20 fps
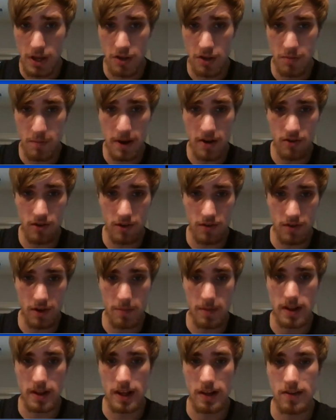especially if
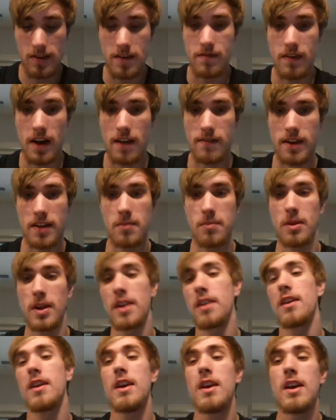something like c5 gets
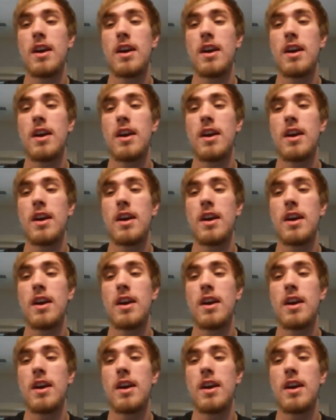played,